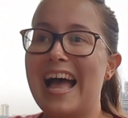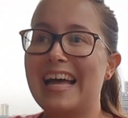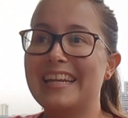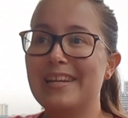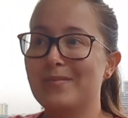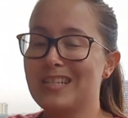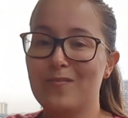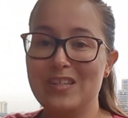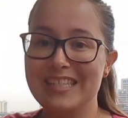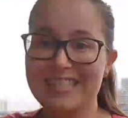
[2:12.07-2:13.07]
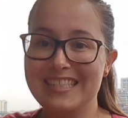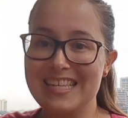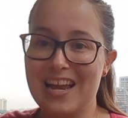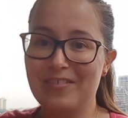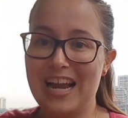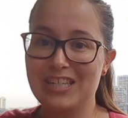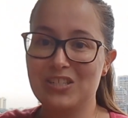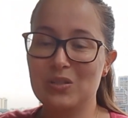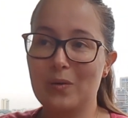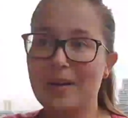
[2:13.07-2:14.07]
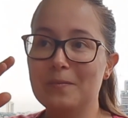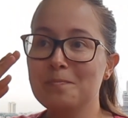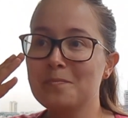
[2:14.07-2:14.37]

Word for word: and it was lovely to see their reaction as well.